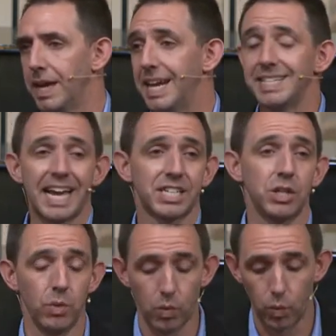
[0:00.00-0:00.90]
And he's
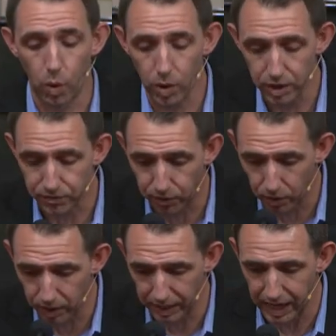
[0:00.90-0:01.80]
actually rewarded
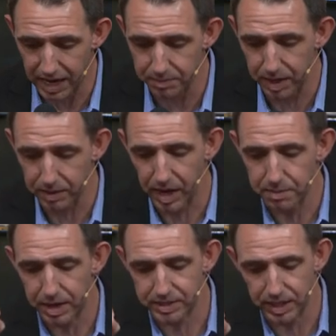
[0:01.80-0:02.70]
for it. God,
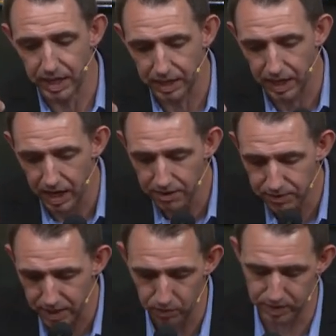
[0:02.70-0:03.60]
God makes a, a
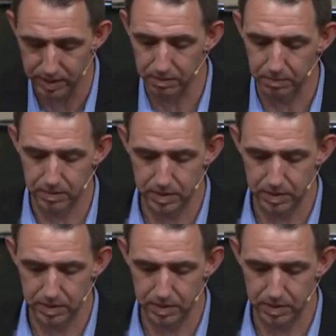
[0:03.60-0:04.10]
covenant with him.